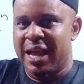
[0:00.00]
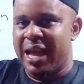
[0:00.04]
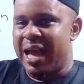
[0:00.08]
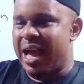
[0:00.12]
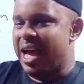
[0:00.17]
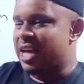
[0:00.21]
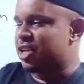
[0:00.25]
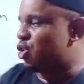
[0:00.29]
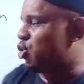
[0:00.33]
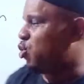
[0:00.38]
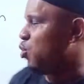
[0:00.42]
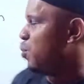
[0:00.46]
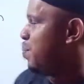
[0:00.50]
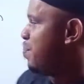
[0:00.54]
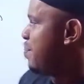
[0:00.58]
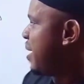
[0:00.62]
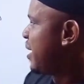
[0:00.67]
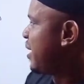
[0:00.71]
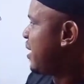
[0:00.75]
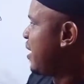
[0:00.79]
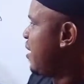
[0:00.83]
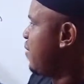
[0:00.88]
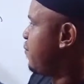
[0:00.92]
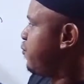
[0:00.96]
as you
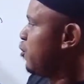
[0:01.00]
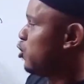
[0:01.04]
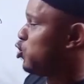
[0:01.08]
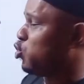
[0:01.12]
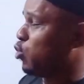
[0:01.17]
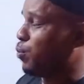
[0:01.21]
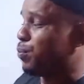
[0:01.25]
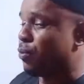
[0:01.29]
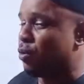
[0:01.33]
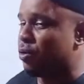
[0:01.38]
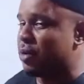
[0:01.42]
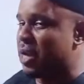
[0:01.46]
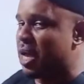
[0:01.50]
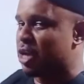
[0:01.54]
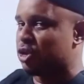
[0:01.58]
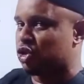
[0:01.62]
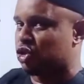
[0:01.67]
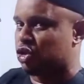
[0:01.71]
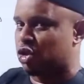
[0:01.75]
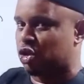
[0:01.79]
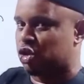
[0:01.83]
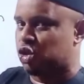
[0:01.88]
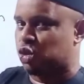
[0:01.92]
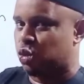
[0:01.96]
make effort to
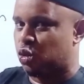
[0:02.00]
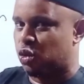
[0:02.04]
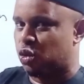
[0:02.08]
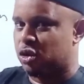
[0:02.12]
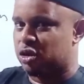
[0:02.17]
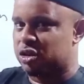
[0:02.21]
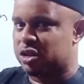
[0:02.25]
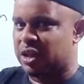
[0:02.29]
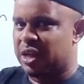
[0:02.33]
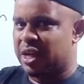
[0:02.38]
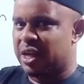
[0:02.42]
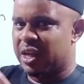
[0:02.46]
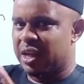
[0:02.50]
pronounce such word,